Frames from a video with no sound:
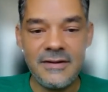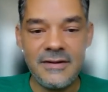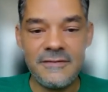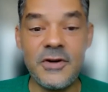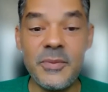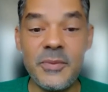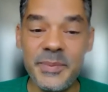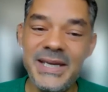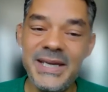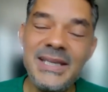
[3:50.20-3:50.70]

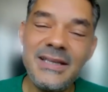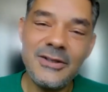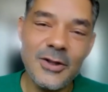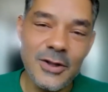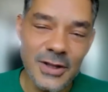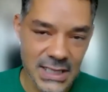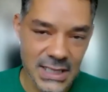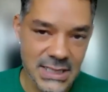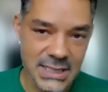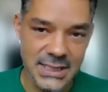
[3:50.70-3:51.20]
For me to
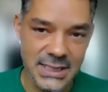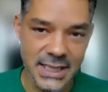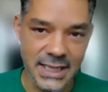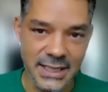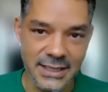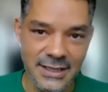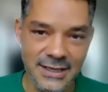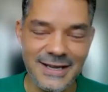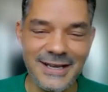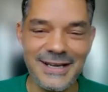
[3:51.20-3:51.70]
this
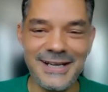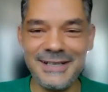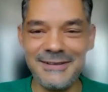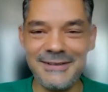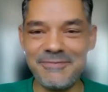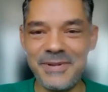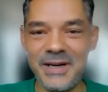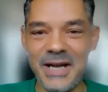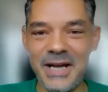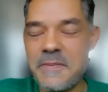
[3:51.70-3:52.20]
day,
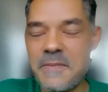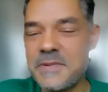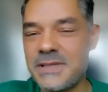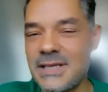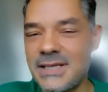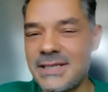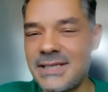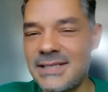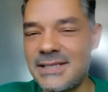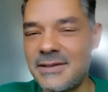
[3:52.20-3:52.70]
and perhaps
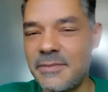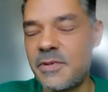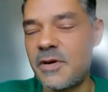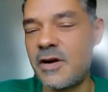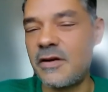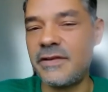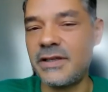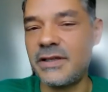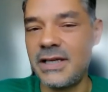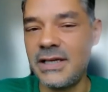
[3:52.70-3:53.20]
this is a
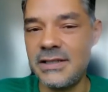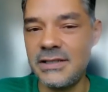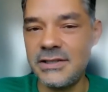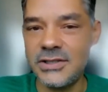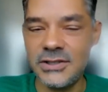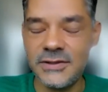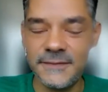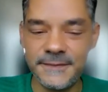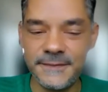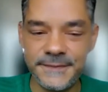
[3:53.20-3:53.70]

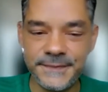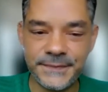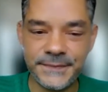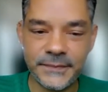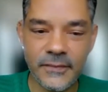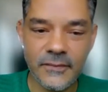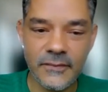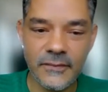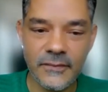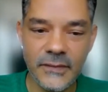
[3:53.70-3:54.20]
provocation,
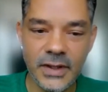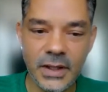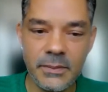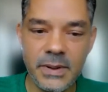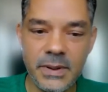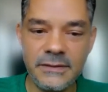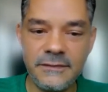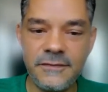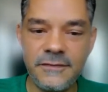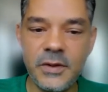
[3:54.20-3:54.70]

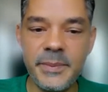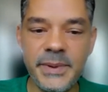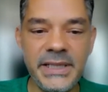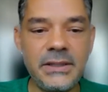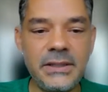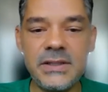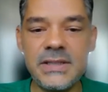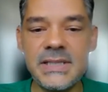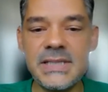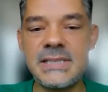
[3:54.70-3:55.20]
but for me
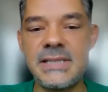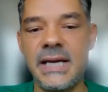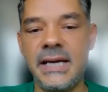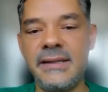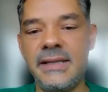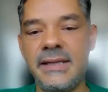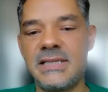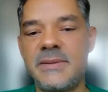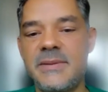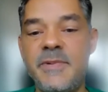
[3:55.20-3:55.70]
to this day,
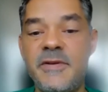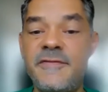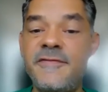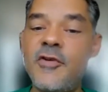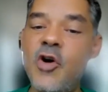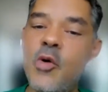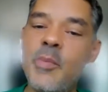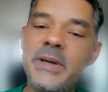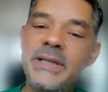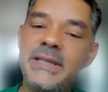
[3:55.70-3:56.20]
there's a
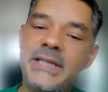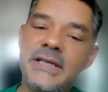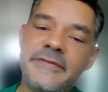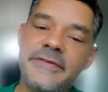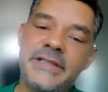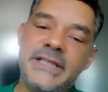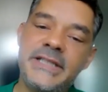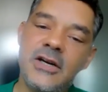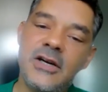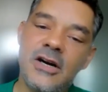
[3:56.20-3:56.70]

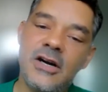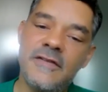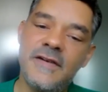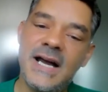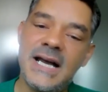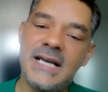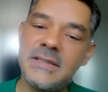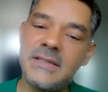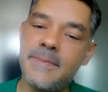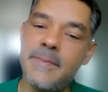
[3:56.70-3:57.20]
performativity of
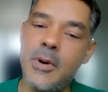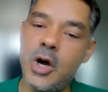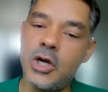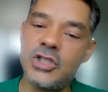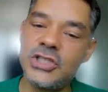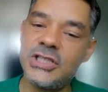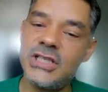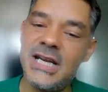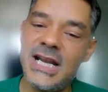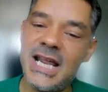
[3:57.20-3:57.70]
us
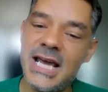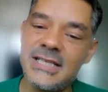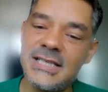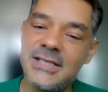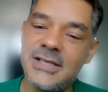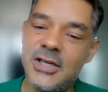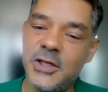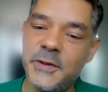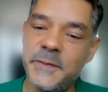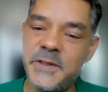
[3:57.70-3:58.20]

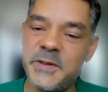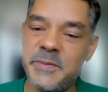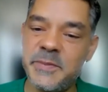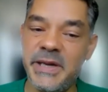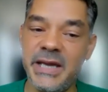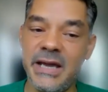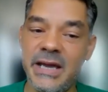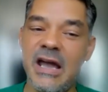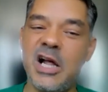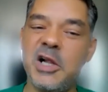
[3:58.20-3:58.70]
marginalized groups
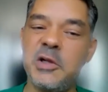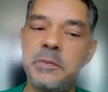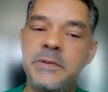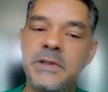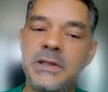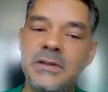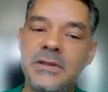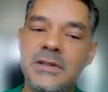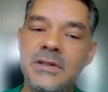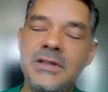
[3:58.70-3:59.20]
being helped